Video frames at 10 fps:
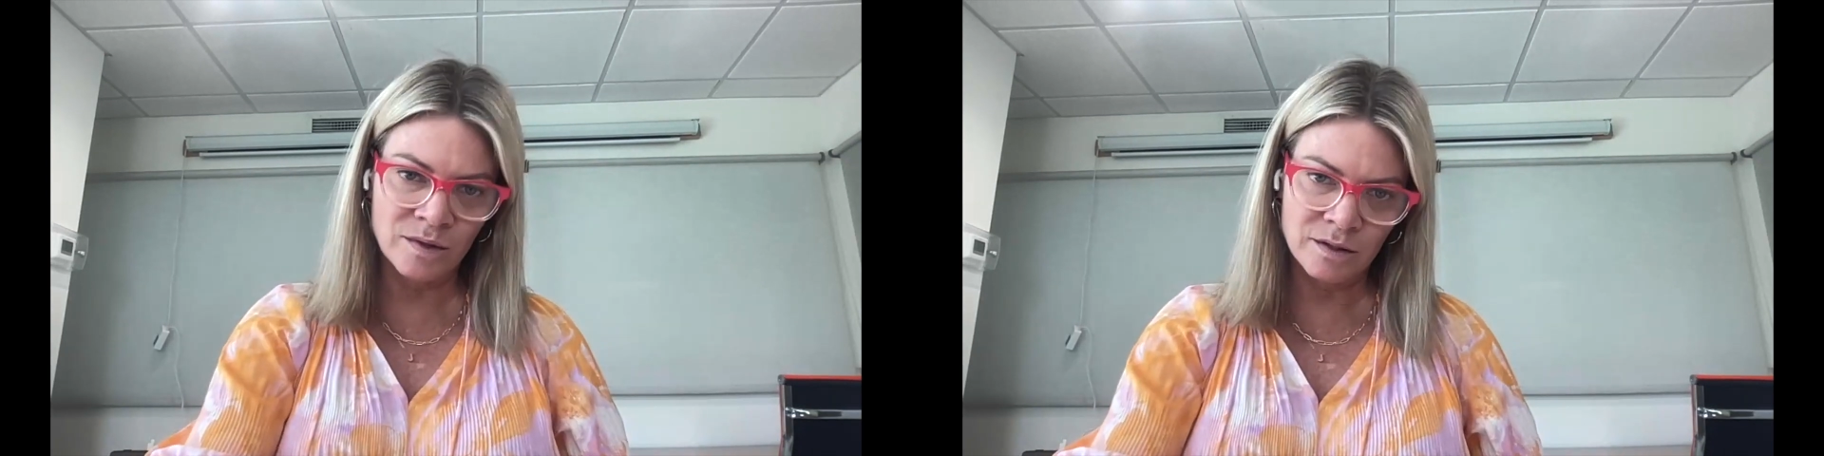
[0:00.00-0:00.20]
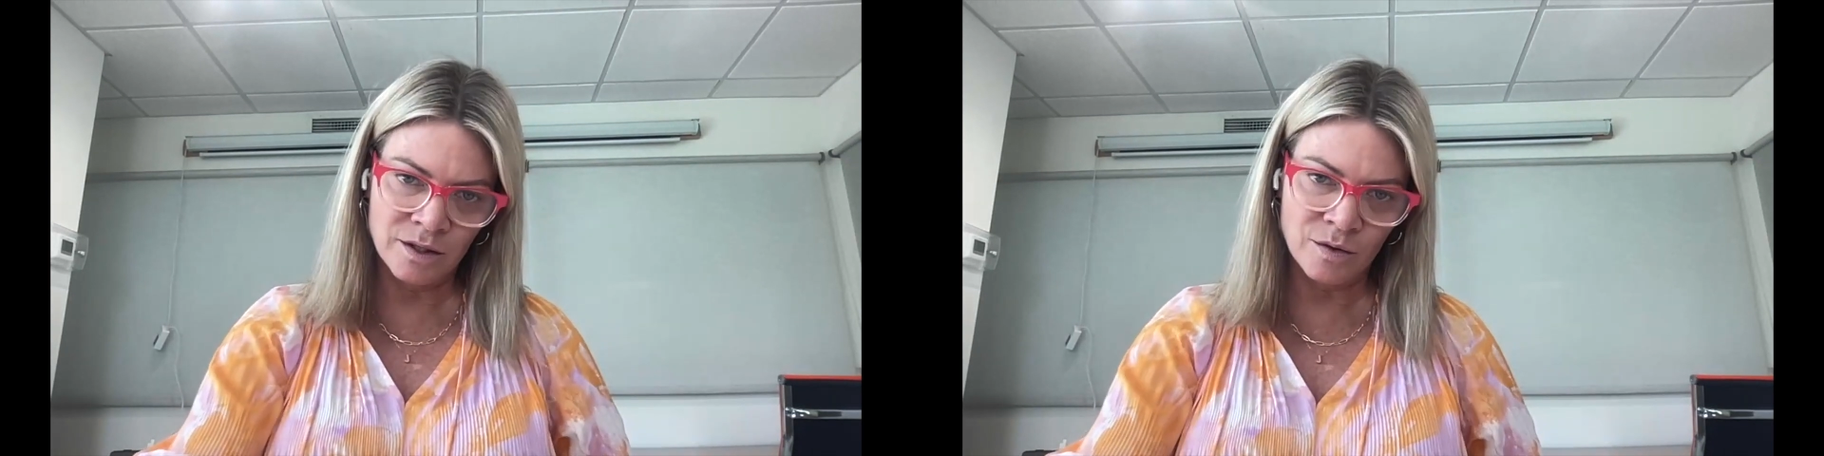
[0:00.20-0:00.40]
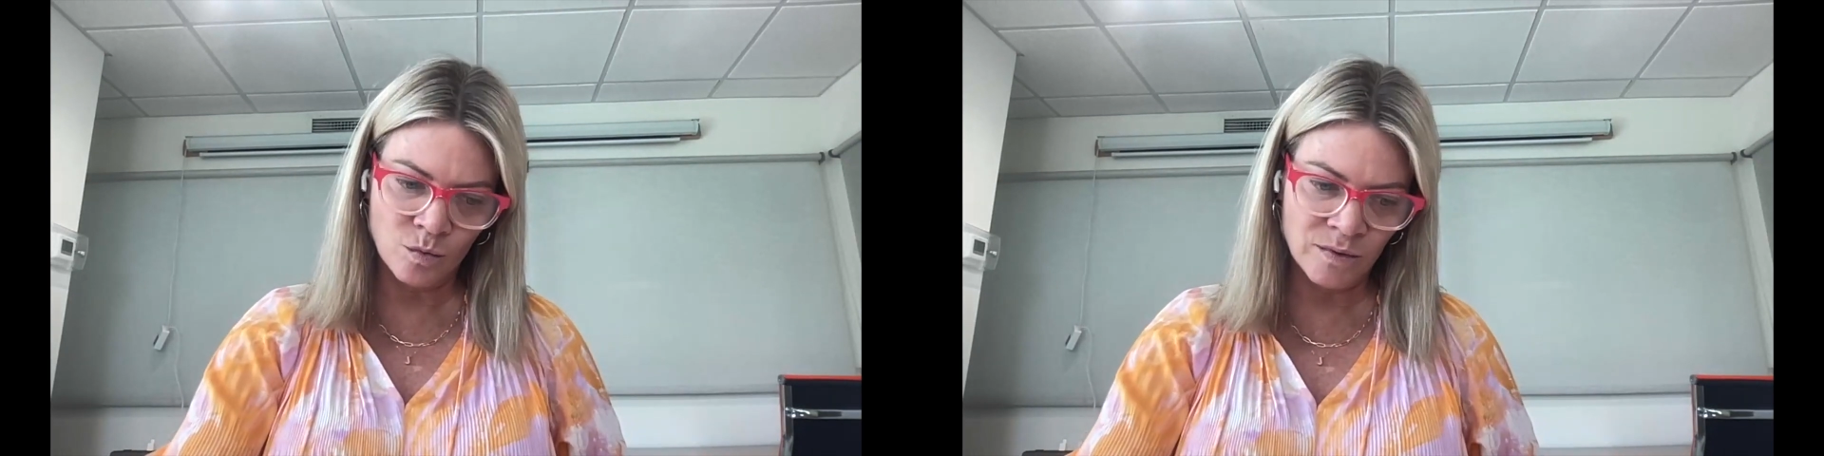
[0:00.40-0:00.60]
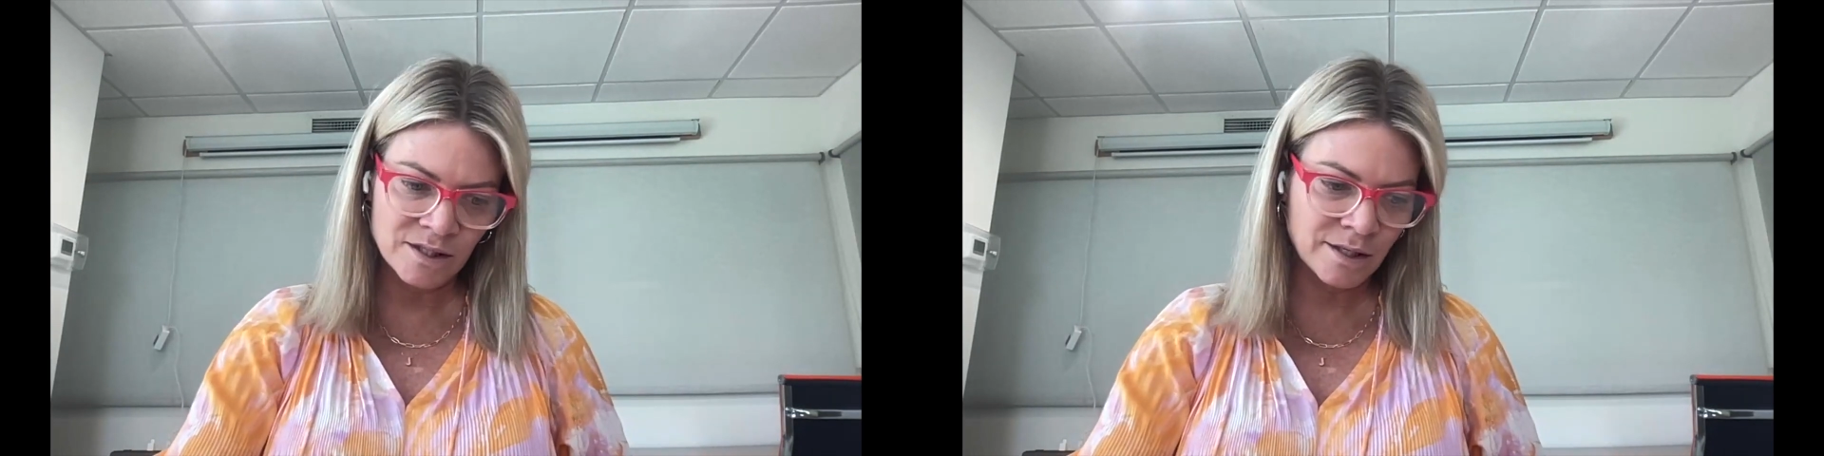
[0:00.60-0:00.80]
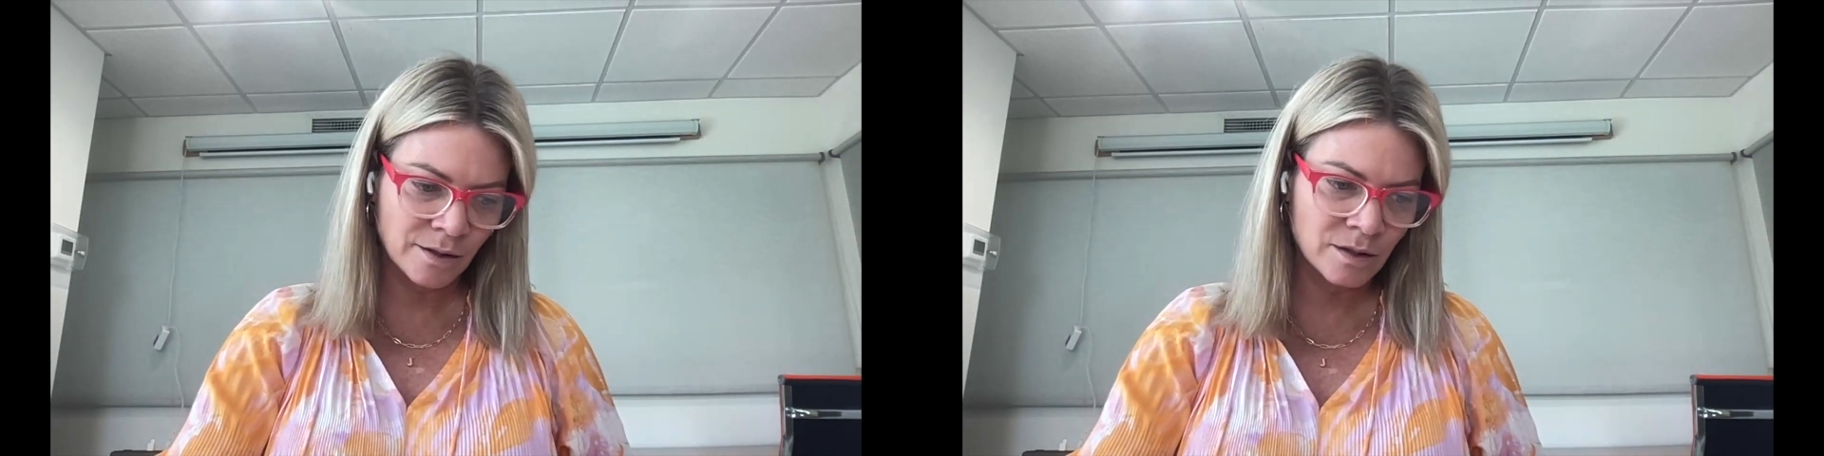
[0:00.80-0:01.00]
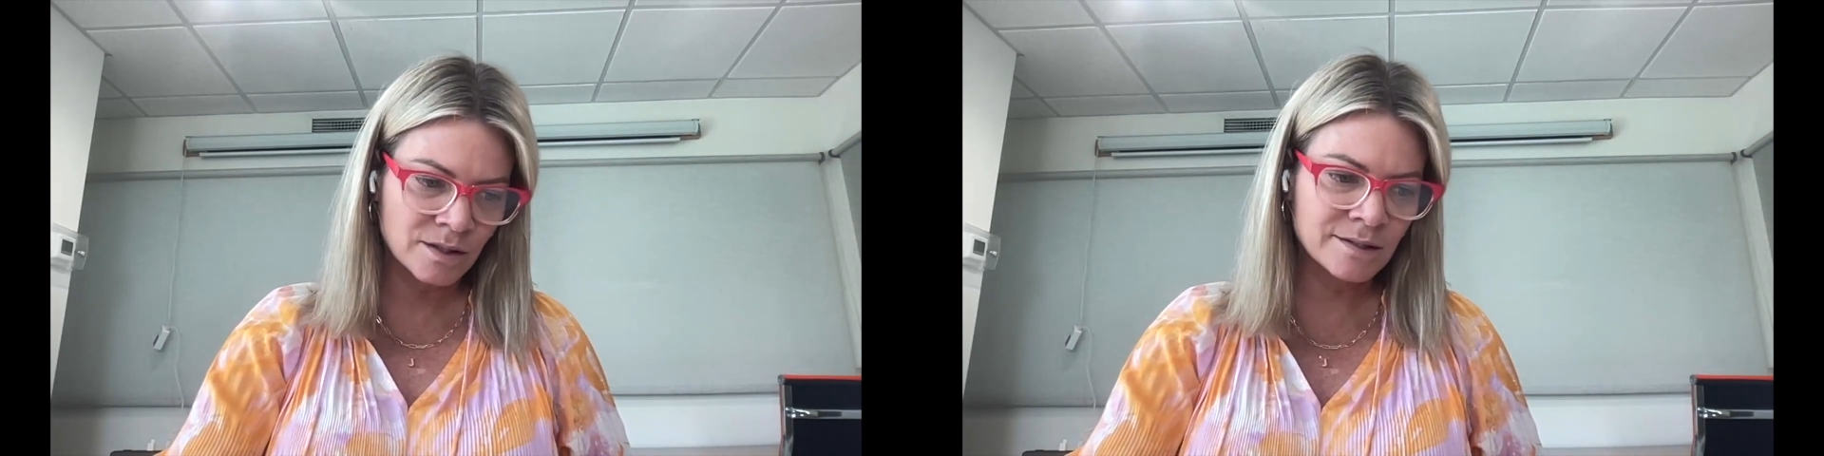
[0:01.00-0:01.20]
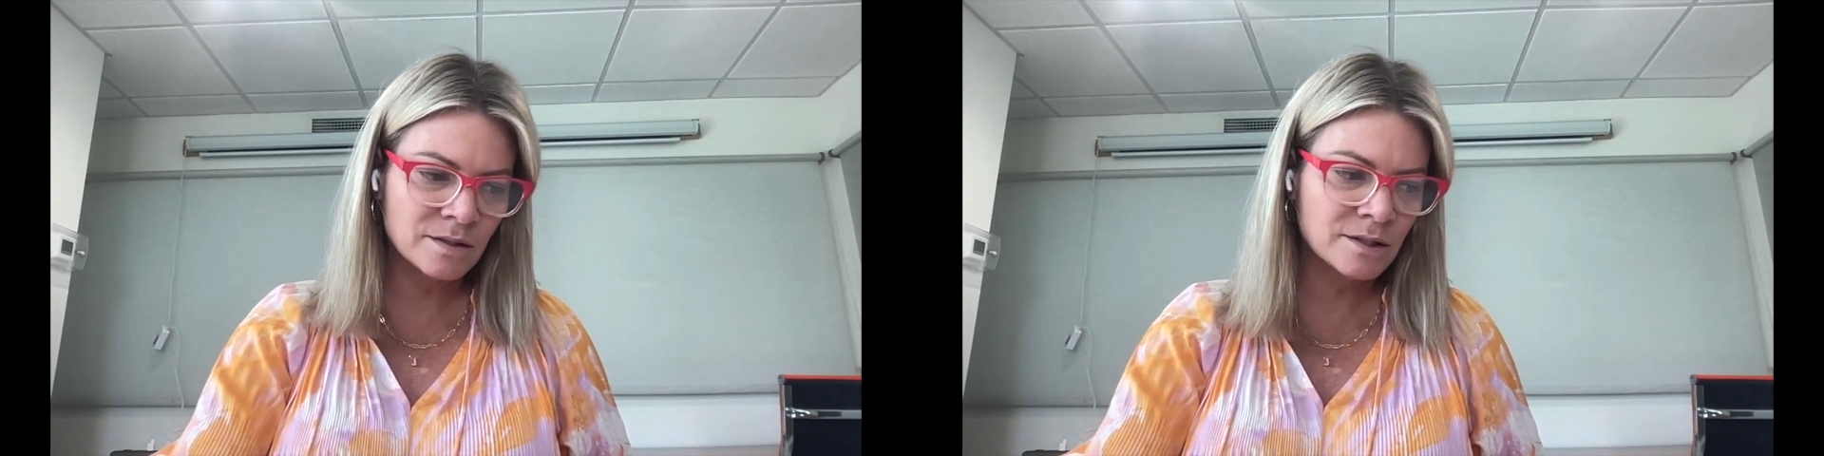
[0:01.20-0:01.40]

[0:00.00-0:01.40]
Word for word: what you know what's their